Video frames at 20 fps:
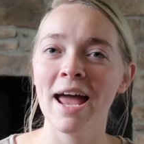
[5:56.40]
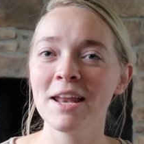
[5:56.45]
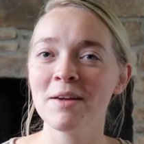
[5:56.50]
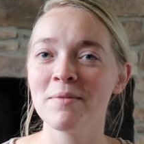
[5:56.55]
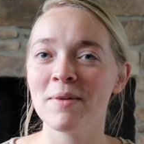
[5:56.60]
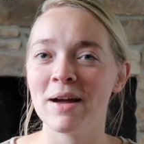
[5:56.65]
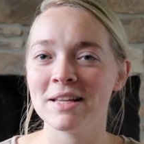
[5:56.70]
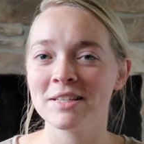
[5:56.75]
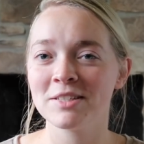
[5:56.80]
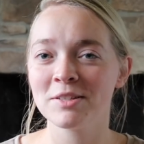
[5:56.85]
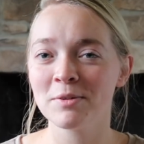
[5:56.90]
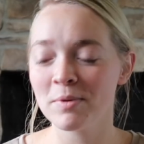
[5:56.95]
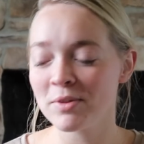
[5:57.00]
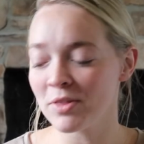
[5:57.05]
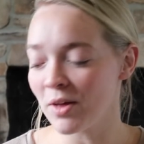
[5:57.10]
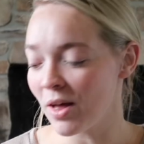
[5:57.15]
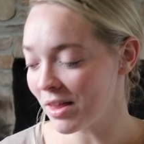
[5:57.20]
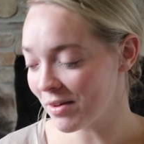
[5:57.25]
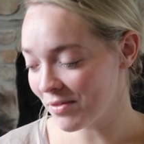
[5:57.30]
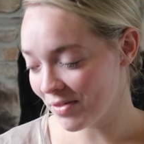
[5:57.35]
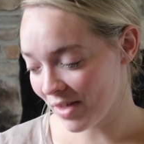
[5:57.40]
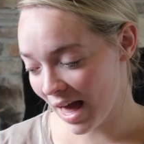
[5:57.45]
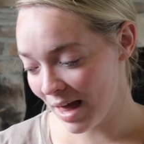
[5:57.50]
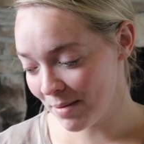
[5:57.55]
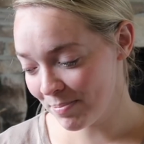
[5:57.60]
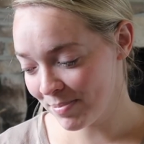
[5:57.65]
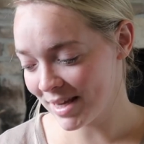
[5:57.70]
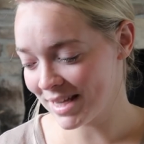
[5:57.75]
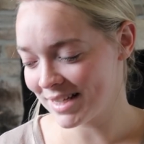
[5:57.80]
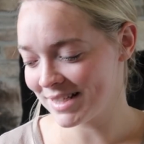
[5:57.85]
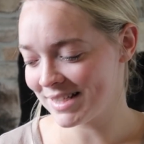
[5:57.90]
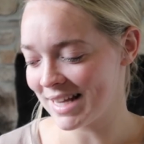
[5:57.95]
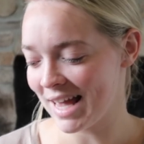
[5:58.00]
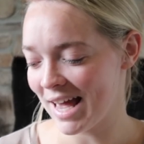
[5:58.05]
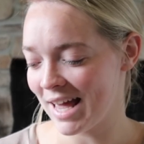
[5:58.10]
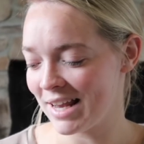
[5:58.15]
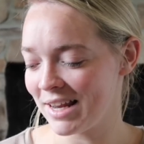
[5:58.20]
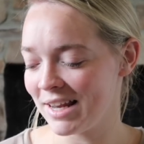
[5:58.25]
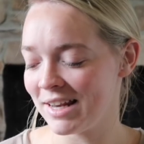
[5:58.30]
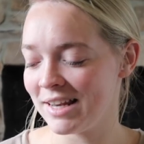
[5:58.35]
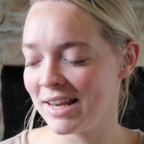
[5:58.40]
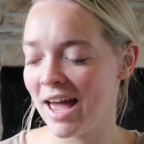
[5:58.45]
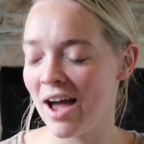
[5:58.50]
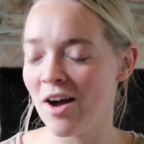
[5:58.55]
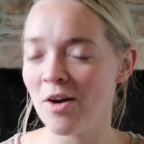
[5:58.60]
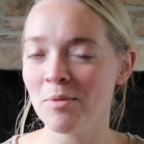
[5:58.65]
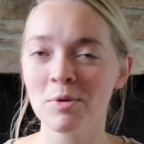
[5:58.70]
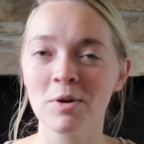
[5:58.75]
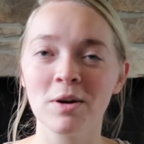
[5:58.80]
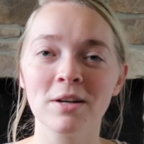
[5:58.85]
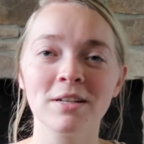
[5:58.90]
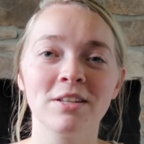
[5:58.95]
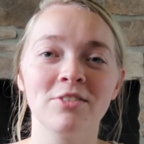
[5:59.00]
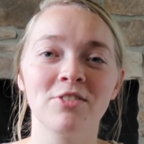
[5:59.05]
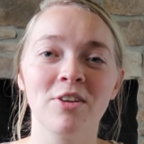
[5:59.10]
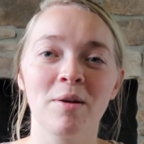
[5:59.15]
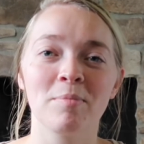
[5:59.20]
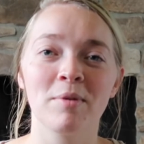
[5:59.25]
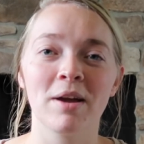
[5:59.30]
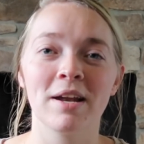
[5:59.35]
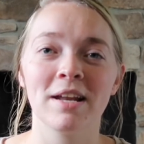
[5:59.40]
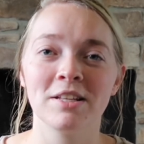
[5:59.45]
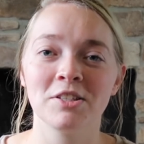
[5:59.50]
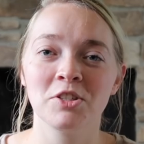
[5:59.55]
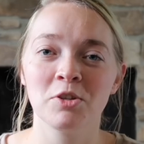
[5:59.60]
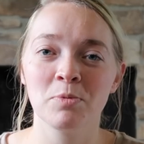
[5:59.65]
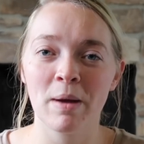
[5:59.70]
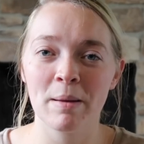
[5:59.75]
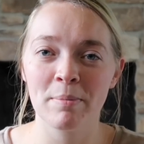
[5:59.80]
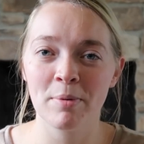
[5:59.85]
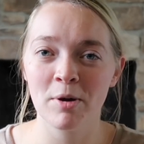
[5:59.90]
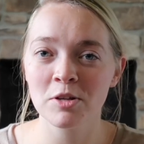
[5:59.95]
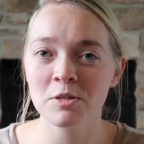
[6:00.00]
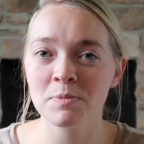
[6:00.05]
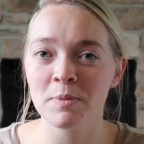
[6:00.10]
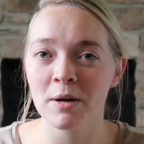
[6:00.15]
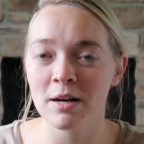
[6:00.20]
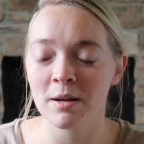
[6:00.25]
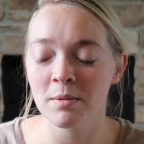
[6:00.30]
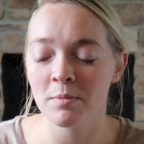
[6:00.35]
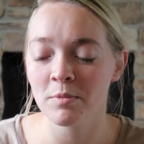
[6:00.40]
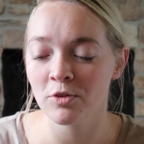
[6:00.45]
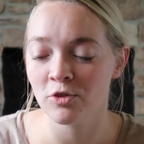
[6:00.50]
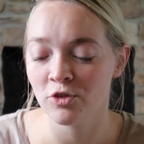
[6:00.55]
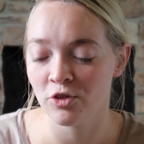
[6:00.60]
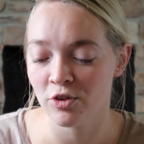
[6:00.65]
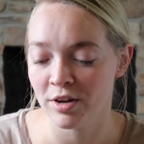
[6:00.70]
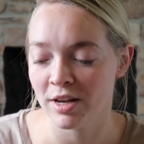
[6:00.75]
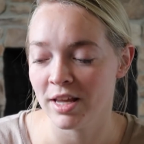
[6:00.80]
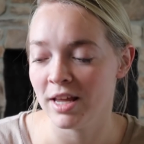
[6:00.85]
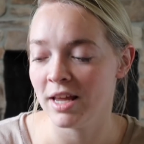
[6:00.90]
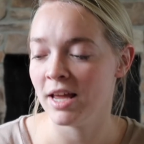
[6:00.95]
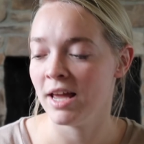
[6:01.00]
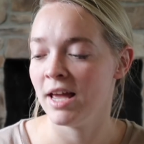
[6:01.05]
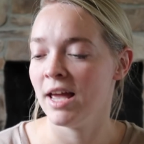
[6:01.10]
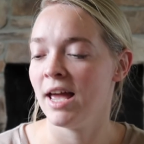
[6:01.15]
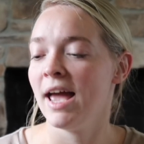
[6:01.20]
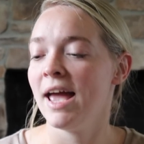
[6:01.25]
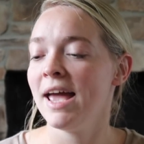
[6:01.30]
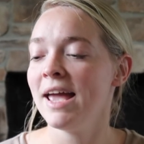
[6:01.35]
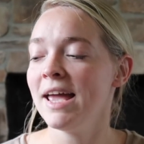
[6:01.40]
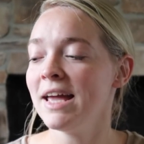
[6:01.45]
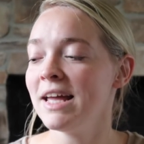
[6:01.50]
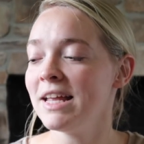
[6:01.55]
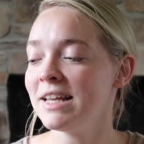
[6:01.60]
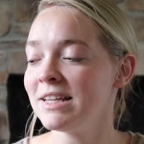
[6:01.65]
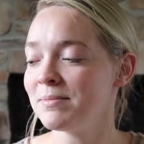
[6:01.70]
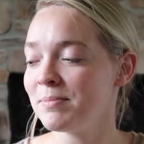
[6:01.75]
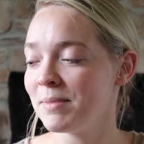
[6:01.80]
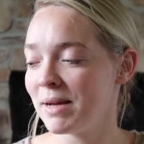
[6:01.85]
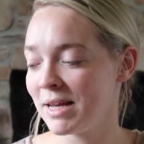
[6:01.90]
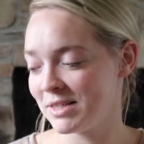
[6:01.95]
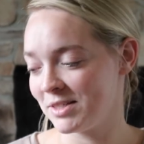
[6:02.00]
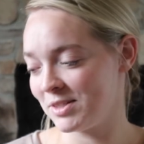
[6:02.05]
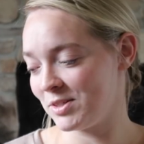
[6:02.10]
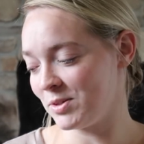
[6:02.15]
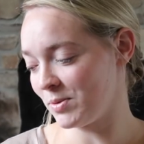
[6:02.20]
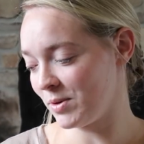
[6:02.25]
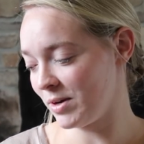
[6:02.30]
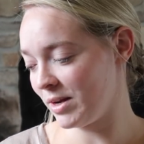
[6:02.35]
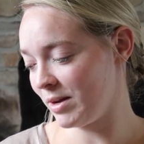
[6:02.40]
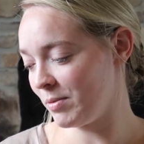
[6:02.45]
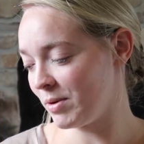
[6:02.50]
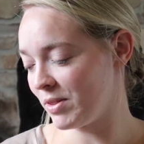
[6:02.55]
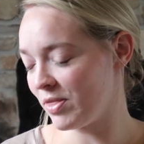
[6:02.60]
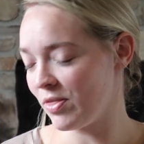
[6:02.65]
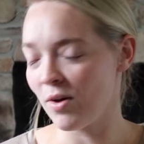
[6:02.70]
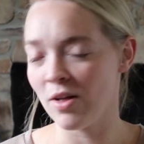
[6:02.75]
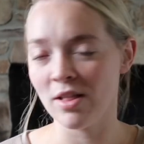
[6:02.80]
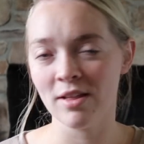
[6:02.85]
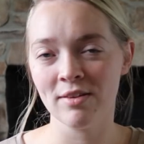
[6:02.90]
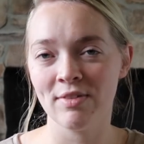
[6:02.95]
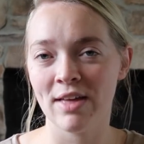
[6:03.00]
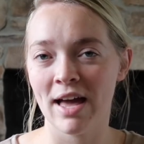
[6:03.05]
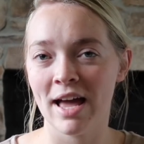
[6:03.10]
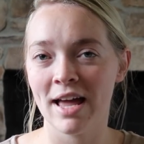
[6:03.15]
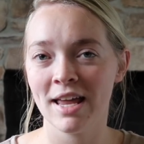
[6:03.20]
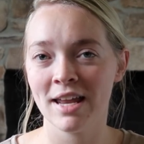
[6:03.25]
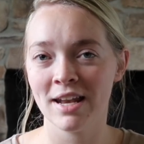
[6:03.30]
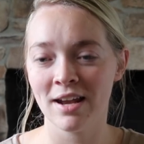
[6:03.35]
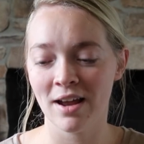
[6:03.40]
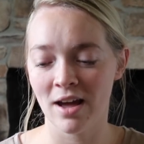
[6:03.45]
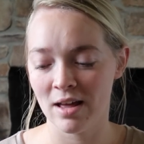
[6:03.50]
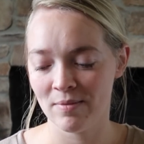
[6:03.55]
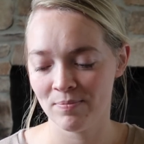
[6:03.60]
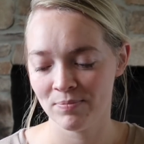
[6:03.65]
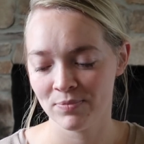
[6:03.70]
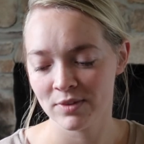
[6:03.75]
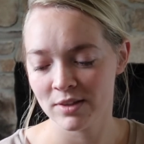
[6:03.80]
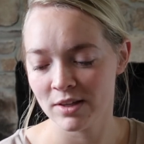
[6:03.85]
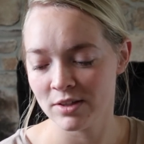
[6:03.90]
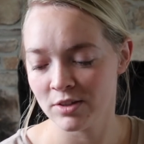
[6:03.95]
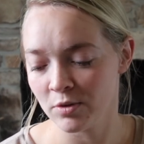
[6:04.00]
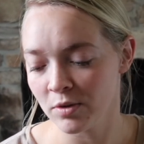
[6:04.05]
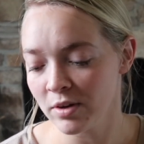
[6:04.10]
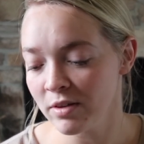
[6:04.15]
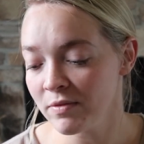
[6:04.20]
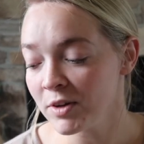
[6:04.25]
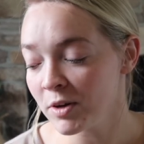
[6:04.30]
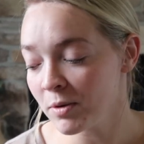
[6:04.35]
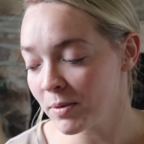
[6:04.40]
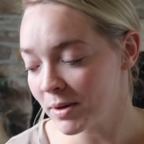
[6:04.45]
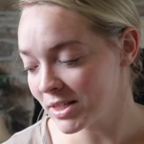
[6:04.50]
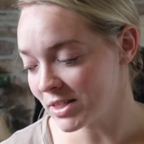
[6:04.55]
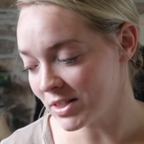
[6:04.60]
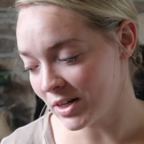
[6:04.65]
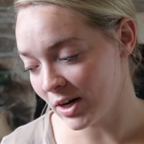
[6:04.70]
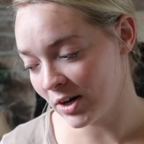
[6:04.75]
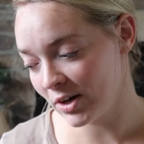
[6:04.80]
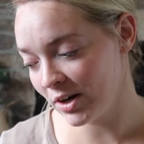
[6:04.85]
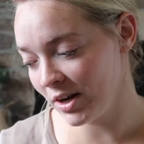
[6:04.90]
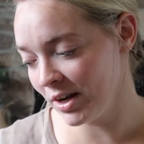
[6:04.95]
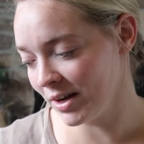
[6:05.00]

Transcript: anyway, so with all of that being said, now I'm going to jump right into my postpartum journey and my story with all of that and don't even know where to start.